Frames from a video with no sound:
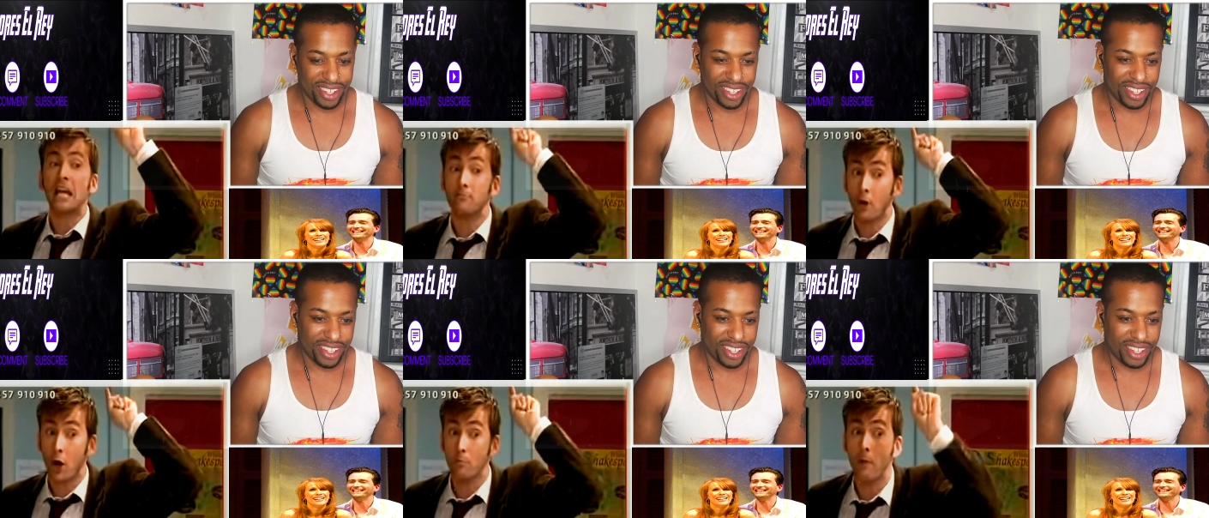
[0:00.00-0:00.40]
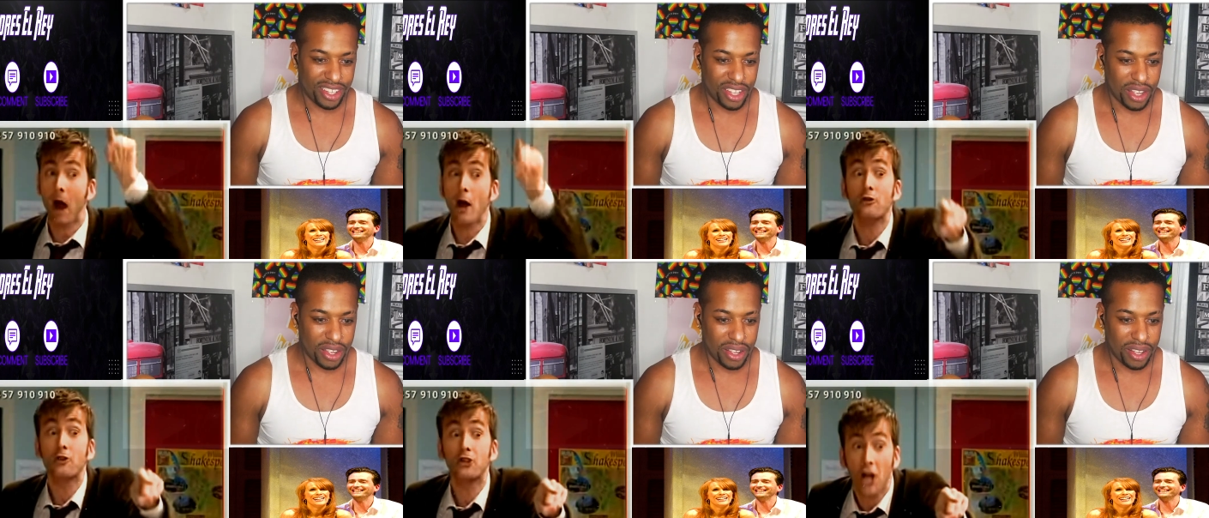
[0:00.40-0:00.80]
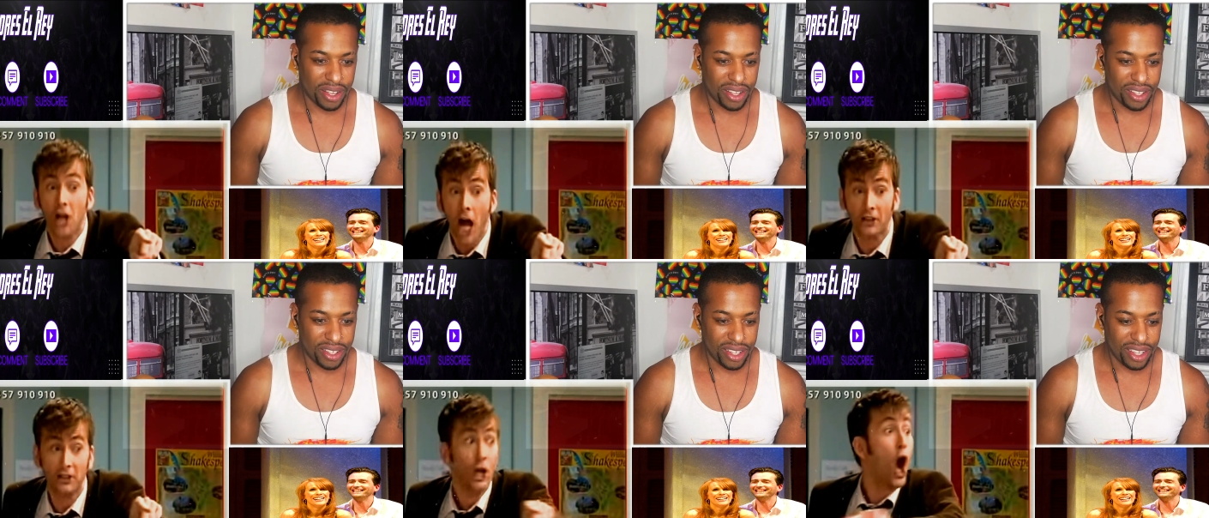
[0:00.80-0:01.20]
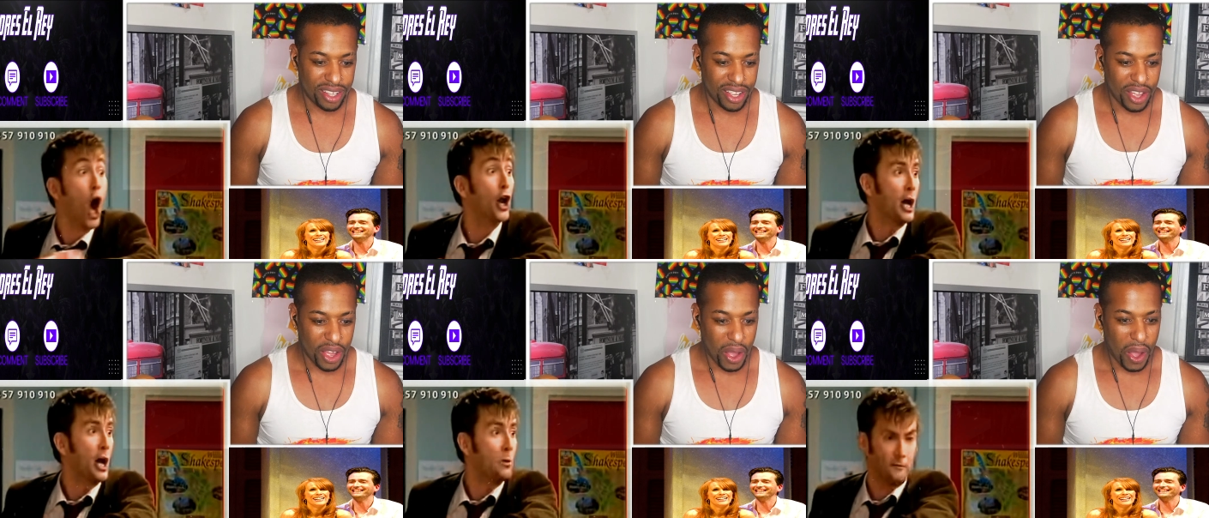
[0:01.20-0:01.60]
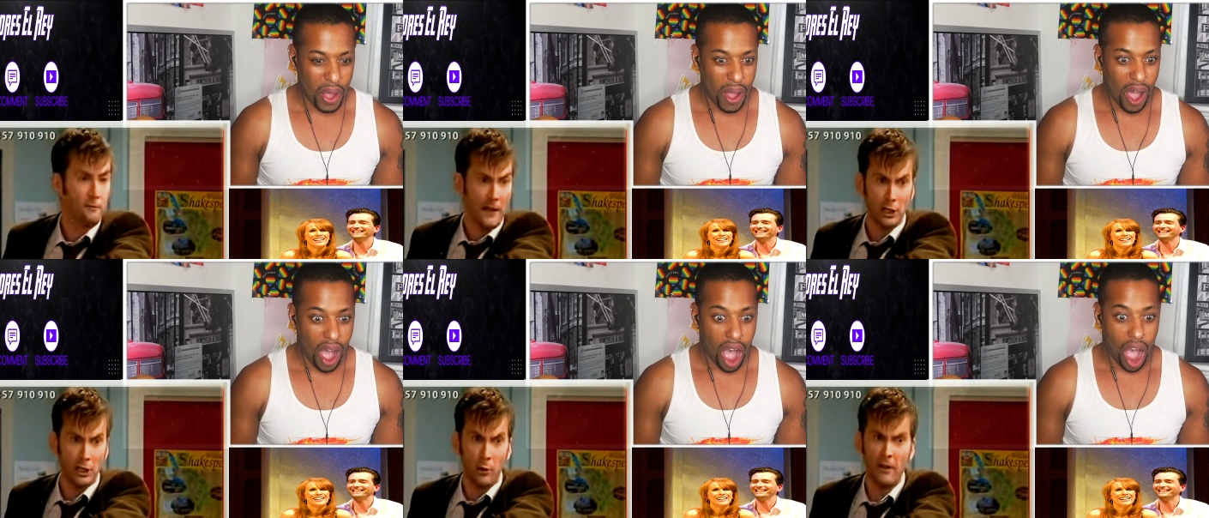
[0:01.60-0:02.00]
Speaker 1: keep your mouth shut, or I
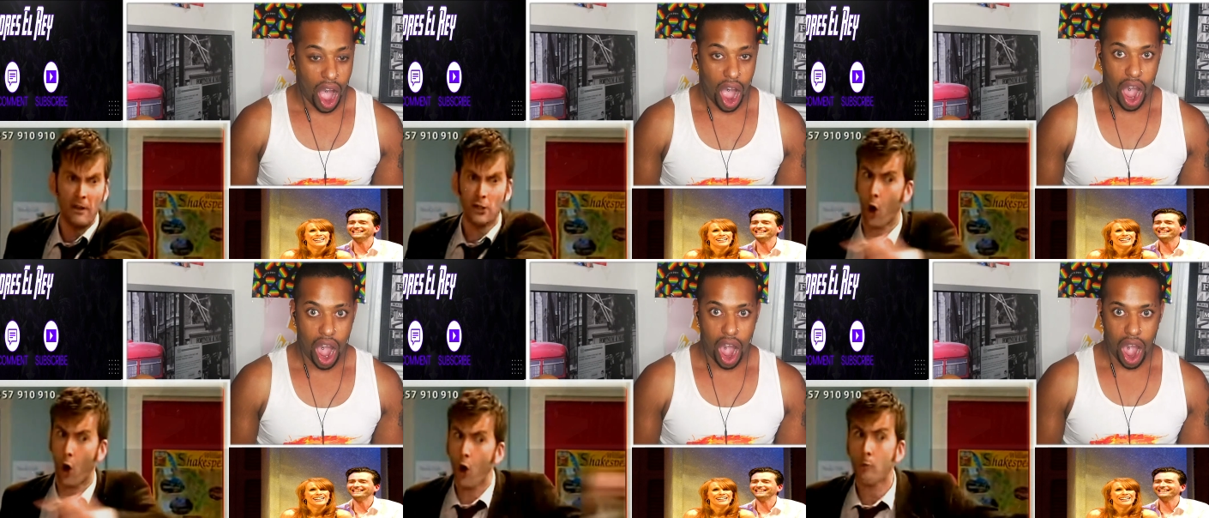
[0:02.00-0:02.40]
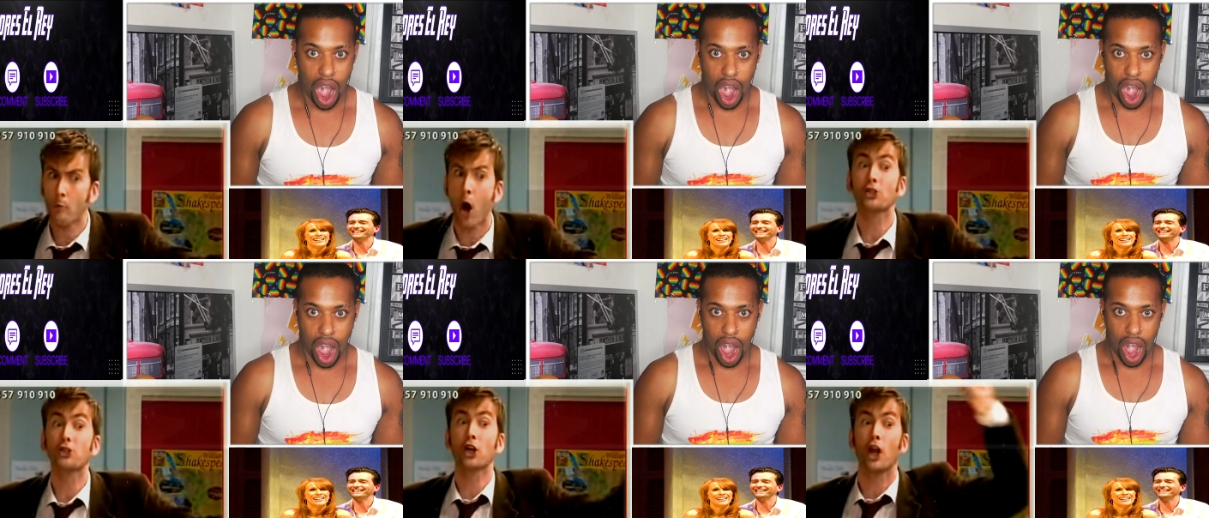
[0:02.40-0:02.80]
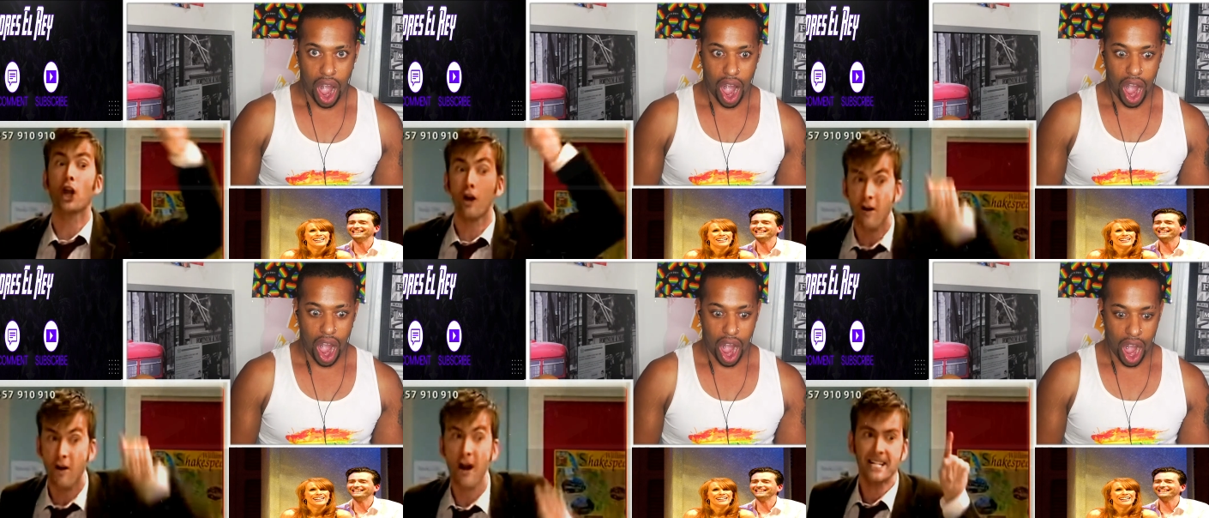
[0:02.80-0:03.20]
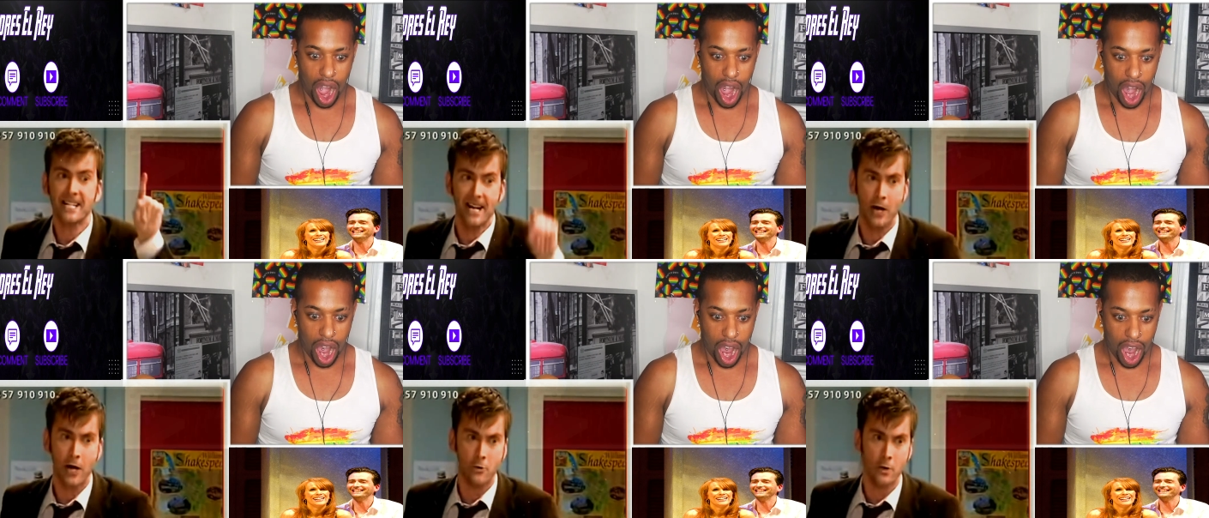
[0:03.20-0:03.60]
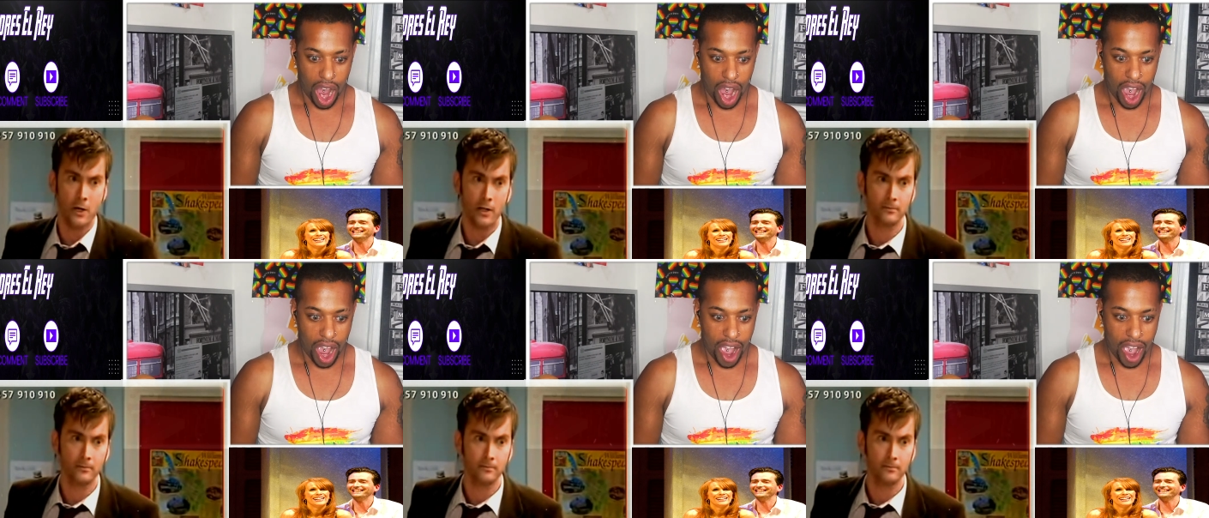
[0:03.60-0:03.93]
will feel you in this whole module right now.